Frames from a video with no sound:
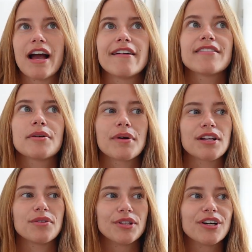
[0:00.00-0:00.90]
Everywhere
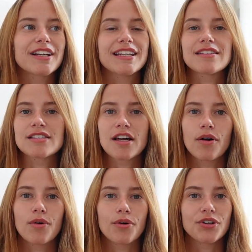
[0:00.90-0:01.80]
you look, it is
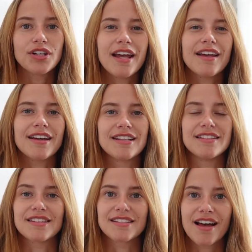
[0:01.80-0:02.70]
so ornate and
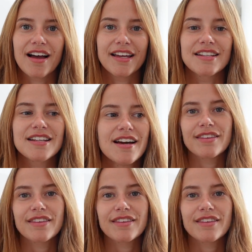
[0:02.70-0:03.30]
designed.